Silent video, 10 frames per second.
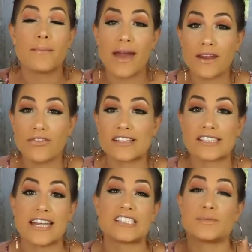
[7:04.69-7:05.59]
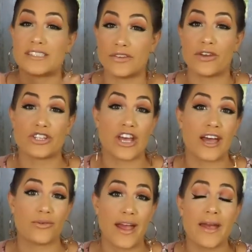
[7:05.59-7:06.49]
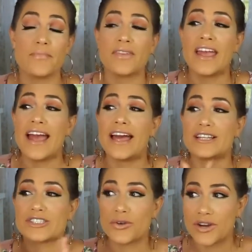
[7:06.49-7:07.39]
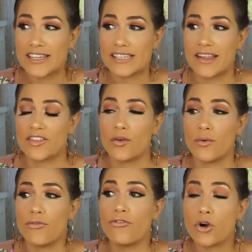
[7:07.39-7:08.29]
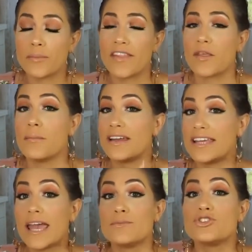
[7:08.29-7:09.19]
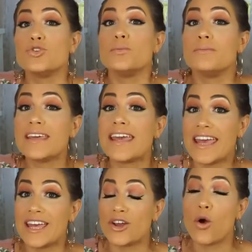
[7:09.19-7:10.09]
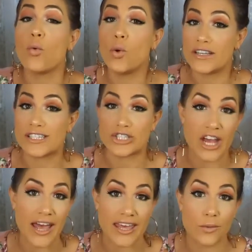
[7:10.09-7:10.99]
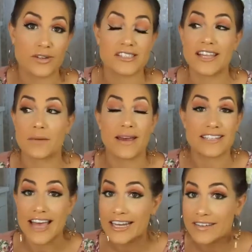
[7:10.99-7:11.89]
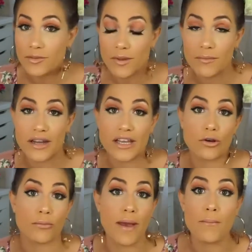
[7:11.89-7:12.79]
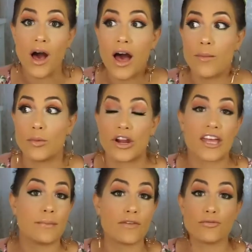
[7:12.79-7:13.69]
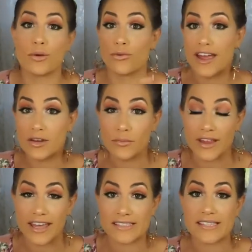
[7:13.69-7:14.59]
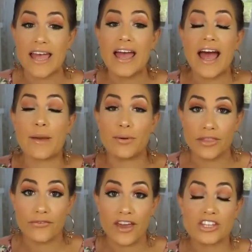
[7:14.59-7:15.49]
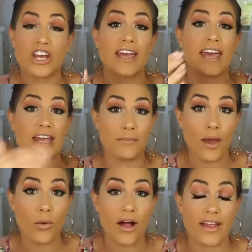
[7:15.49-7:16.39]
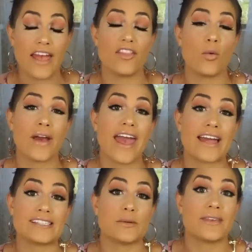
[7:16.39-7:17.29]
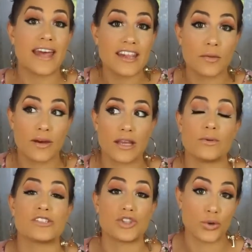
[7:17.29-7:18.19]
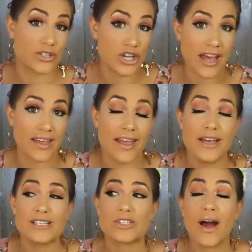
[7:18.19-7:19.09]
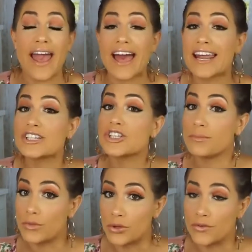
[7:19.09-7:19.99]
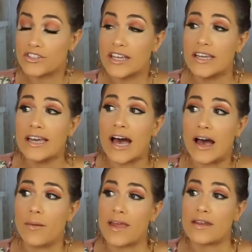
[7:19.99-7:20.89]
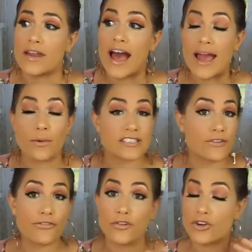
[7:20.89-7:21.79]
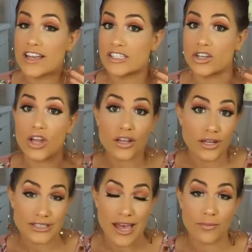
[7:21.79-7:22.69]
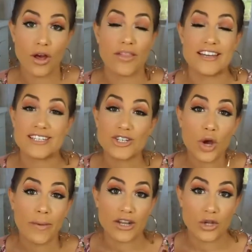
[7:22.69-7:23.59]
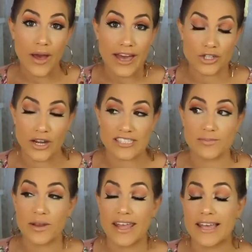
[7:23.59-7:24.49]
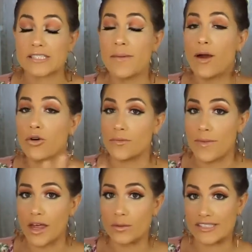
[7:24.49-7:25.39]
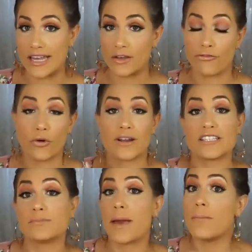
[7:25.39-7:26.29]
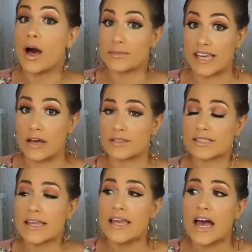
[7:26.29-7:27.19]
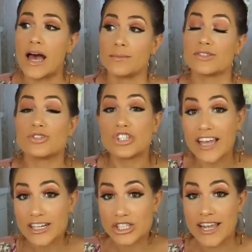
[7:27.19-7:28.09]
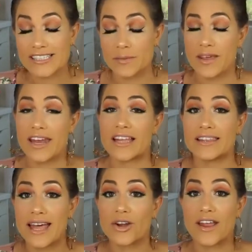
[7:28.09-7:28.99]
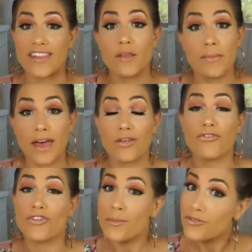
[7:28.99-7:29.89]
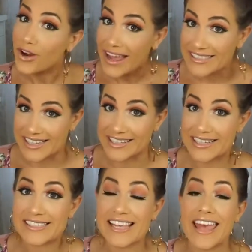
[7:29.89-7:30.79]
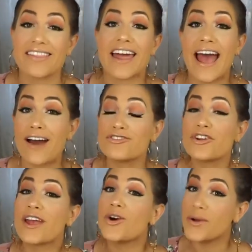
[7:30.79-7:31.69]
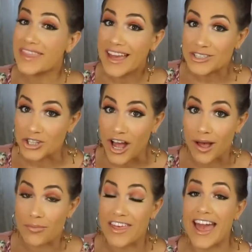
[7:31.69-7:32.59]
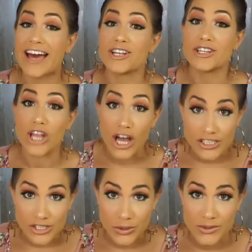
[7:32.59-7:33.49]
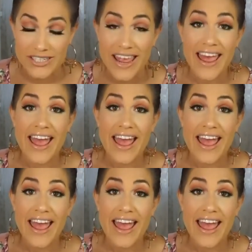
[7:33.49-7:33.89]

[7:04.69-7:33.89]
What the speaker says: I manifested a specific check, right? And it's so crazy that the form that the money came to me in was a check. It wasn't like my dad giving me money or my mom or it coming from a random place. I put the fake check in my wallet, and the way I ended up getting the money was through a check. So I had actually moved, and I worked for Verizon a long time ago. They didn't know my new address, but I guess my old mail was getting forwarded to my mom's house. So she actually ended up getting a letter in the mail from Verizon saying that after I quit that job, they had a lawsuit,